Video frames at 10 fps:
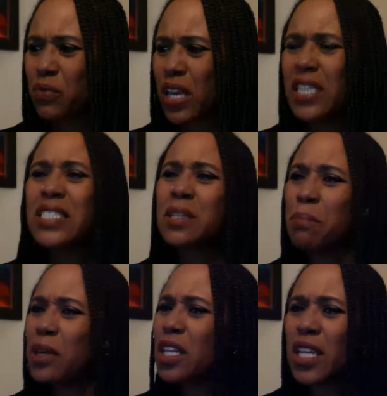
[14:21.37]

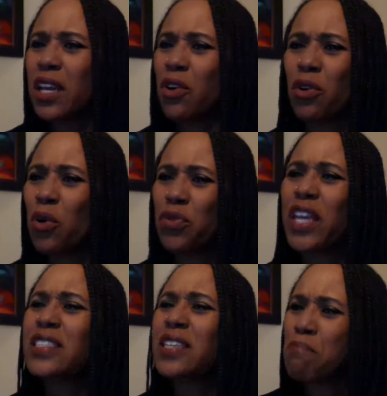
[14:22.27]
instability or
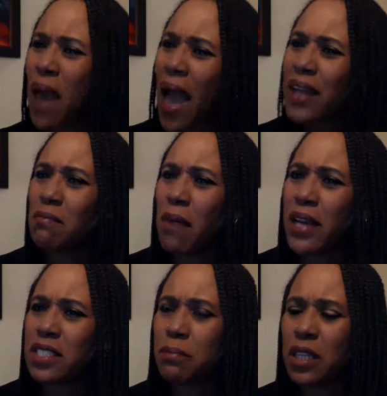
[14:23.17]
things impacting my
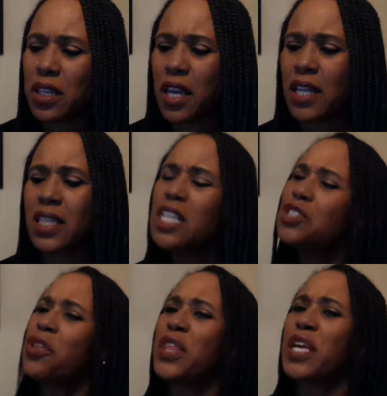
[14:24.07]
stability, these are
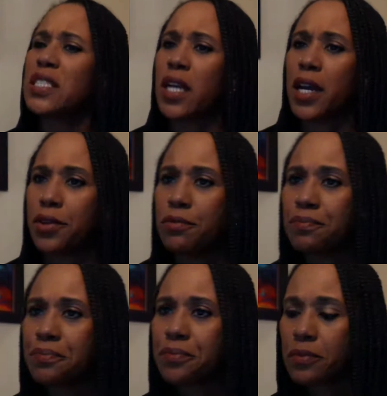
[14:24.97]
the things that I do.
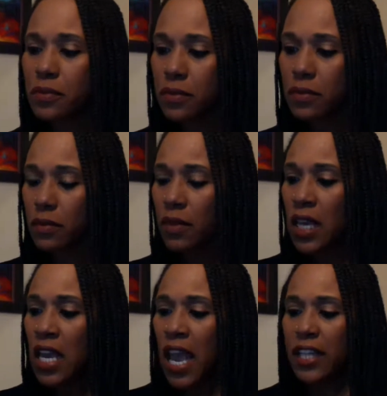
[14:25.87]

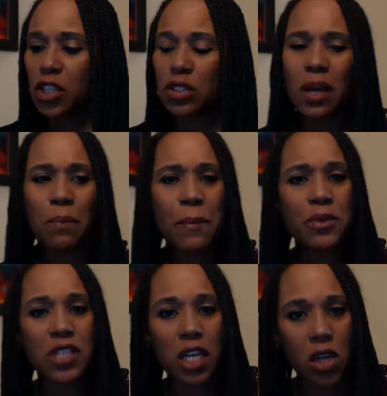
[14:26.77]
And so some people say
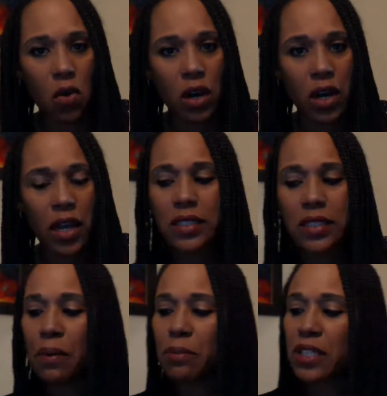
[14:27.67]
yoga, and some
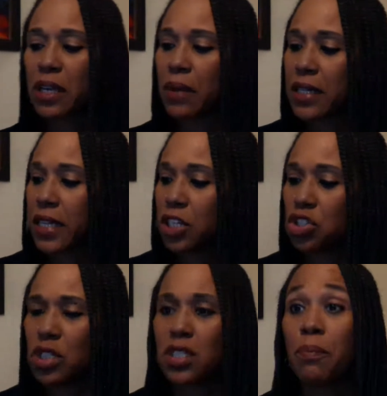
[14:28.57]
people say meditation, and
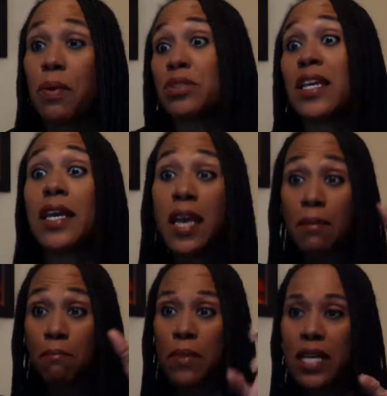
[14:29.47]
some people say
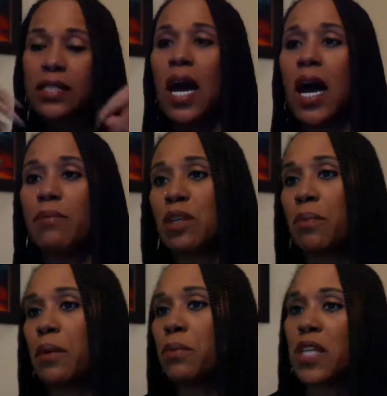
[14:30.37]
me time. Some
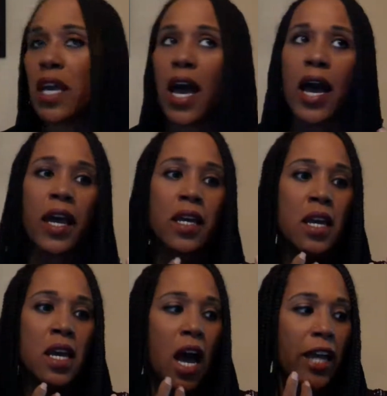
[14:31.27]
people say
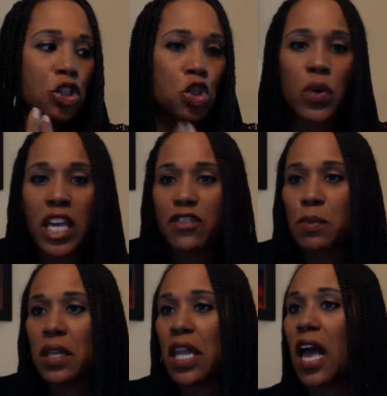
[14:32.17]
I do what gives me
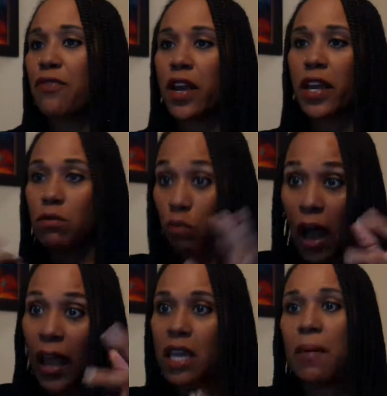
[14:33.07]
life,
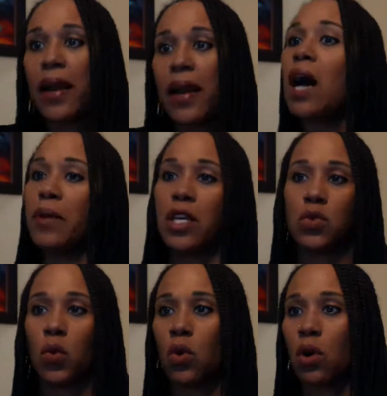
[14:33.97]
i.e. my hobbies
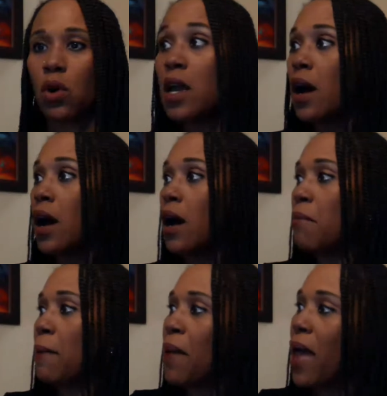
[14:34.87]
or
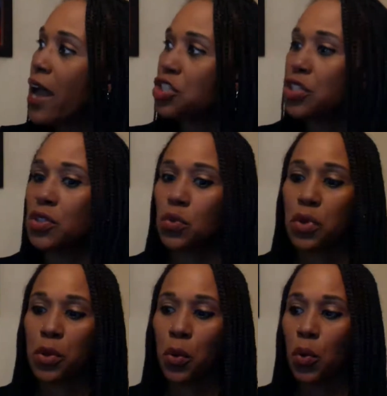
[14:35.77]
my passions or
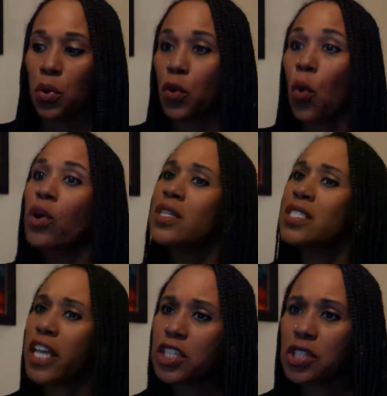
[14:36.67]
the
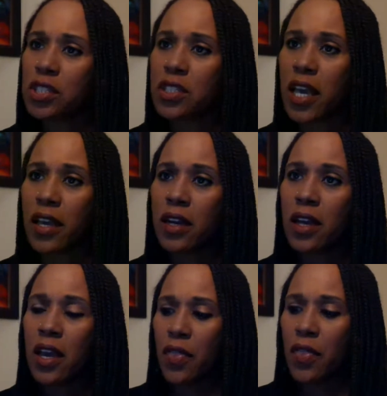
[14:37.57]
organizations that
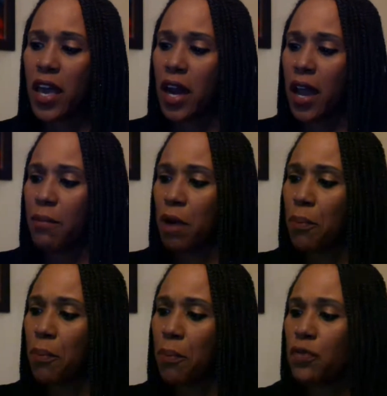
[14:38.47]
I'm a
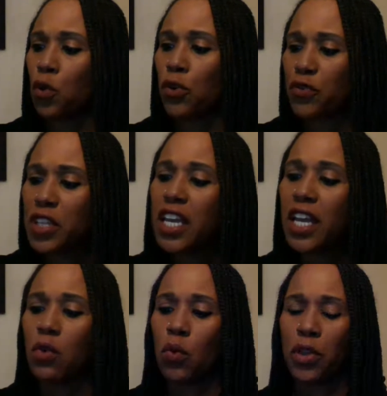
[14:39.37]
part of or
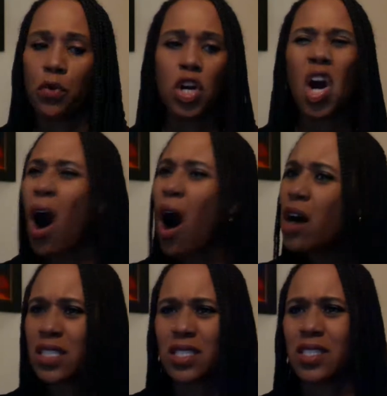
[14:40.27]
affiliated with, or
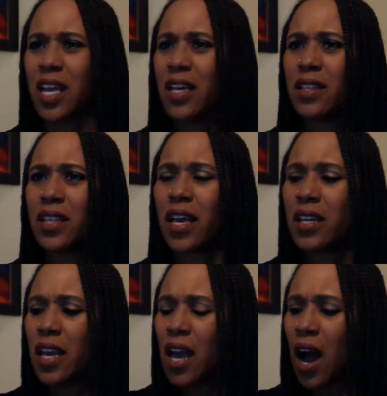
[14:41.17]
causes that
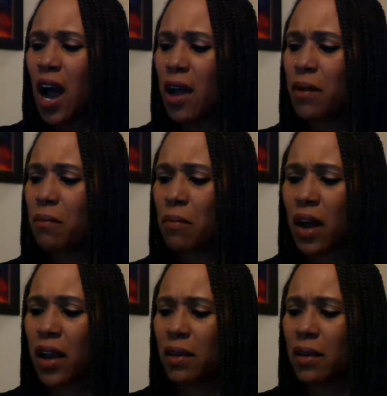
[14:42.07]
I'm